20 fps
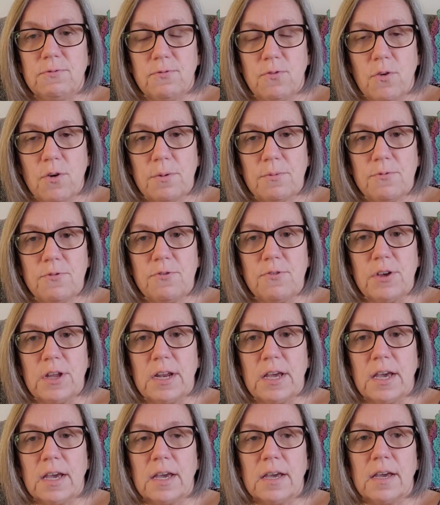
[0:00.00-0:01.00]

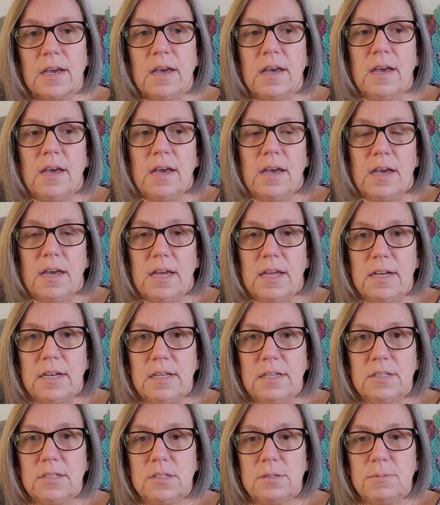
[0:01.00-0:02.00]
form-fitting, it
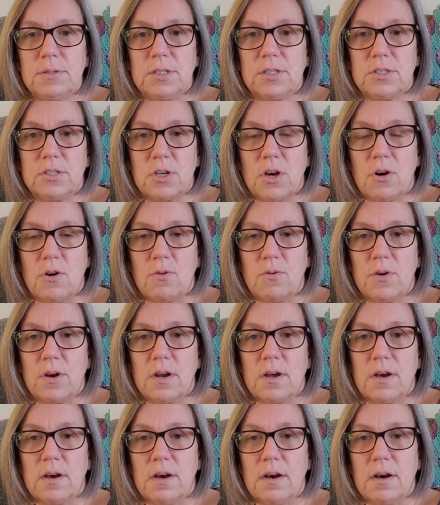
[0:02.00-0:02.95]
needs to be sewn